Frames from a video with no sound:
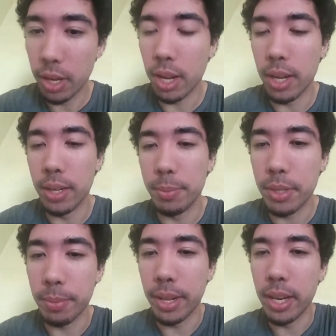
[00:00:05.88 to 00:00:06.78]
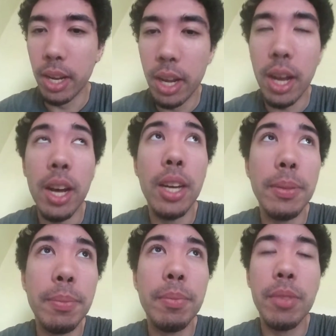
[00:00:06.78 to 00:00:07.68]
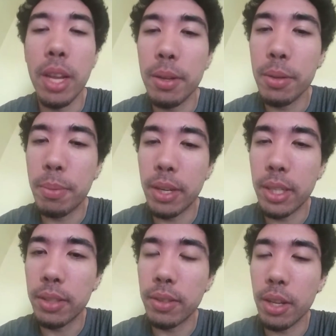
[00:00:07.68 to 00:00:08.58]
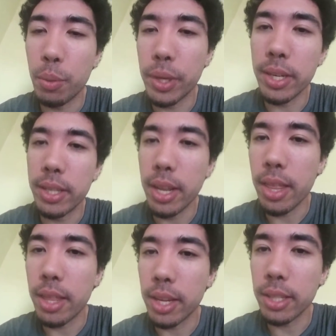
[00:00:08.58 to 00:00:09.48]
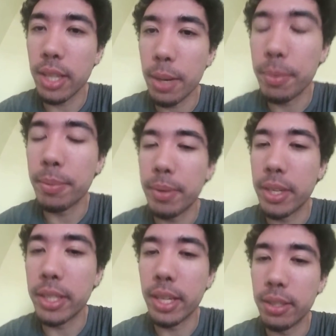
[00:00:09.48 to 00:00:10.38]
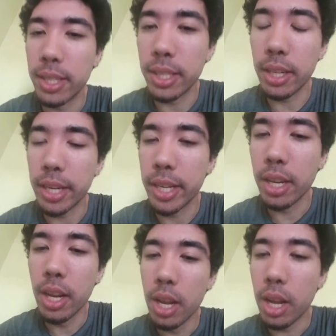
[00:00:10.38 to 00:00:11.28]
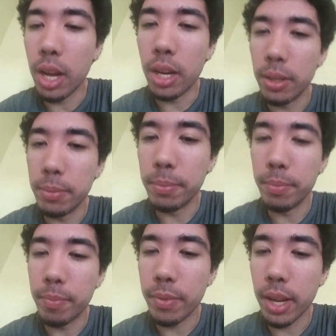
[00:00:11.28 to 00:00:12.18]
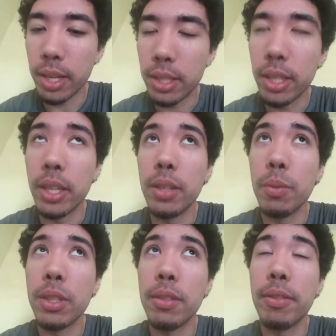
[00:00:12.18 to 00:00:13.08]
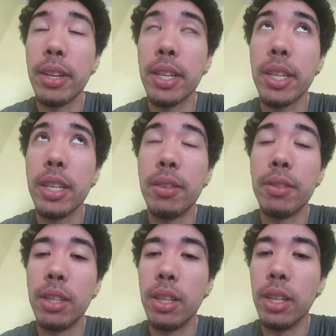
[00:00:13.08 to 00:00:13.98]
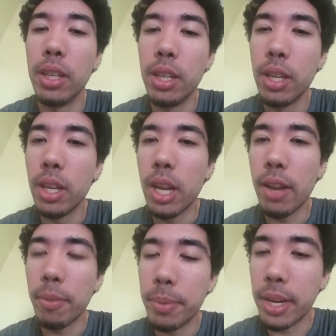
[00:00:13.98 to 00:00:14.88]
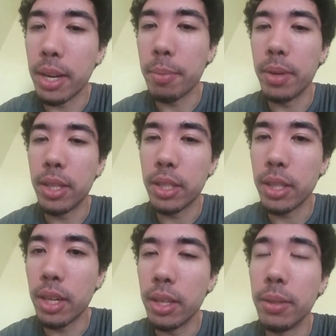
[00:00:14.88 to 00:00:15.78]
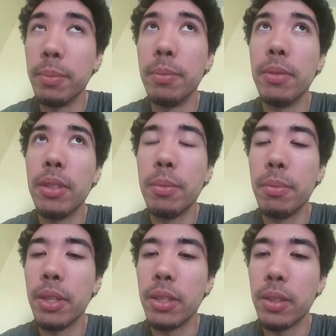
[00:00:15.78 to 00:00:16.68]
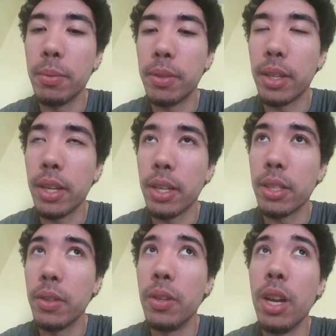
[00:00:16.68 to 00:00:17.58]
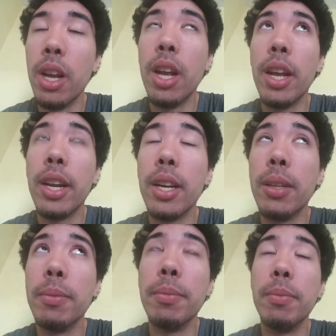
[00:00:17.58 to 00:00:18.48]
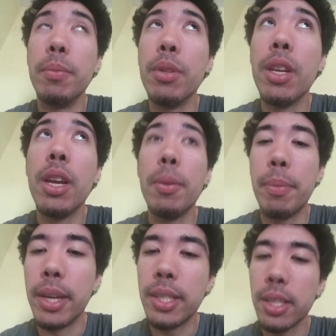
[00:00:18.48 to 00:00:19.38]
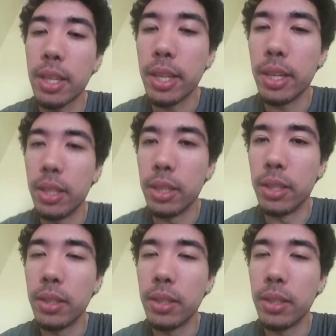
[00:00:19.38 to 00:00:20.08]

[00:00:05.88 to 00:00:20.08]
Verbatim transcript: Um, sorry about that. Um, I do apologize for all the weird death things that happened on my channel recently. Um, I actually wasn't feeling good overall. Haven't been eating much, um, but hopefully eating soon. And, um, basically, uh,